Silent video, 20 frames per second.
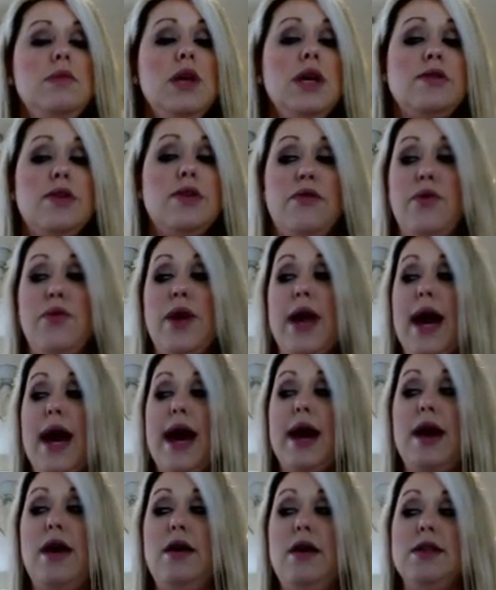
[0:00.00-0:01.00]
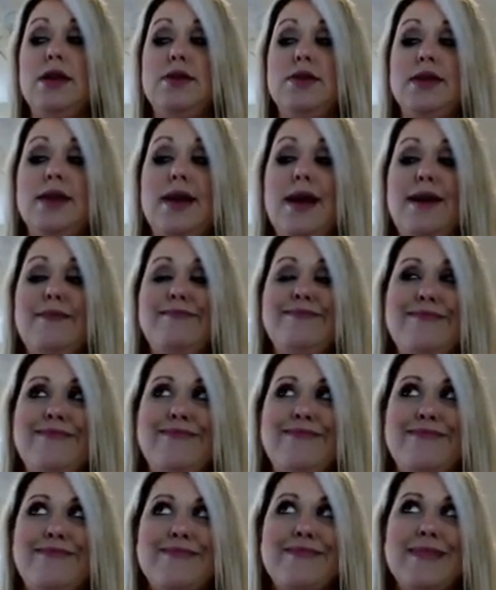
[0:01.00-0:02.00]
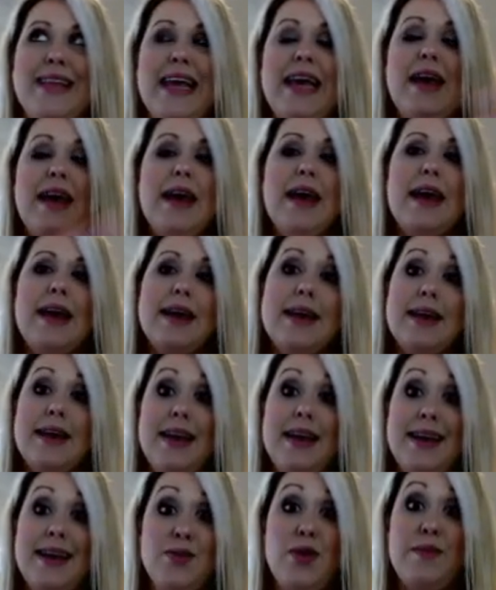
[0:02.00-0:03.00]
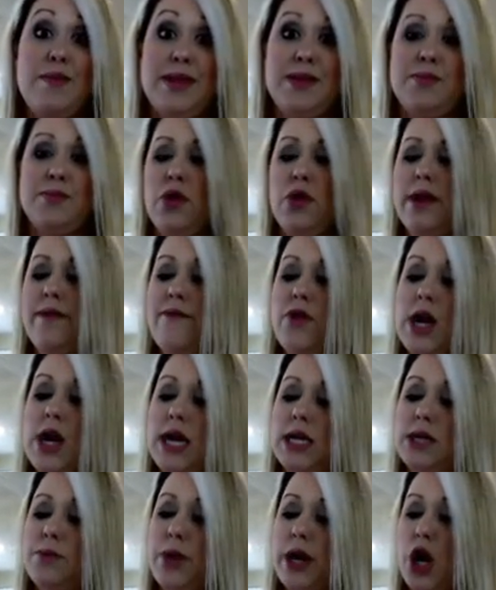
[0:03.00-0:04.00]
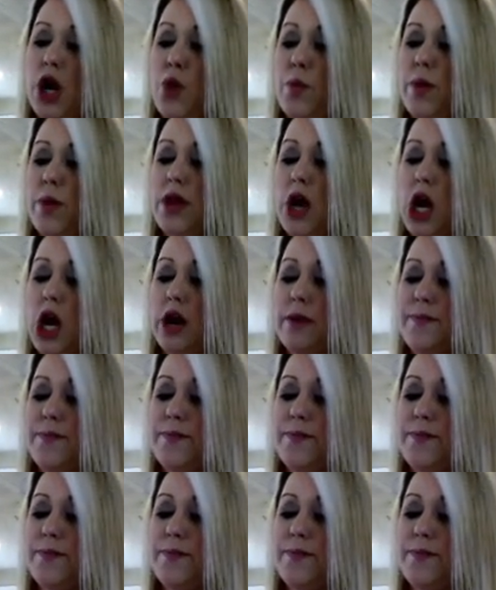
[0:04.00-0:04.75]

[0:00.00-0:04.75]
So if we add all those up, guess what Miss Morgan forgot to bring home with her?